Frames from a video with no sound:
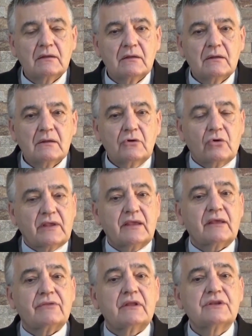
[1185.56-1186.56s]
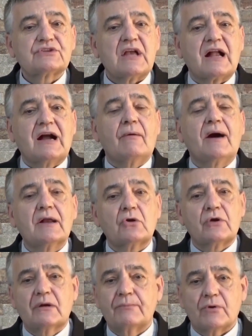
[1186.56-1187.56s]
This is very hard,
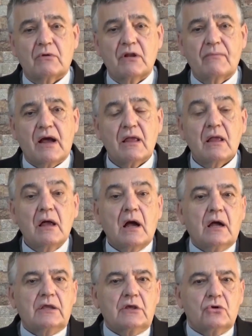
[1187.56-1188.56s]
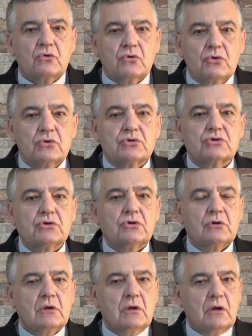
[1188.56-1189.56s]
but it is the pure
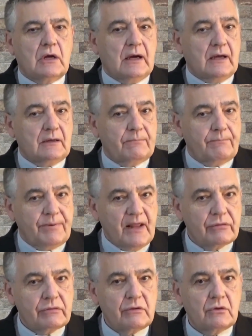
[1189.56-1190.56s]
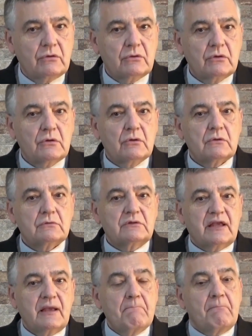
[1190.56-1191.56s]
reality. In front of the
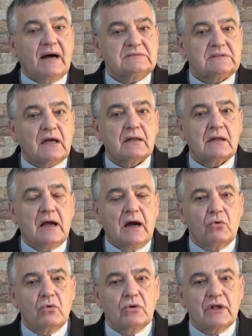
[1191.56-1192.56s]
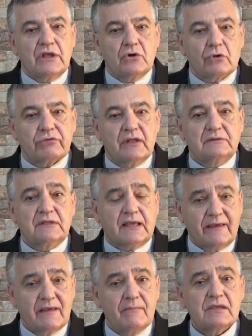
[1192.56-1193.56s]
problem, we have not been
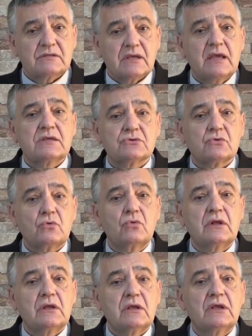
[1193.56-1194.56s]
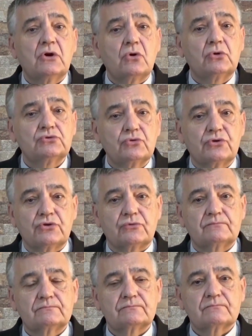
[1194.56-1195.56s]
educated to face them,
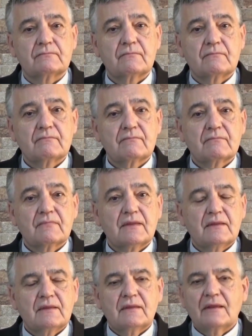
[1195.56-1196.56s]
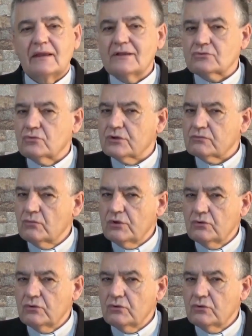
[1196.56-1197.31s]
to fight, to solve them.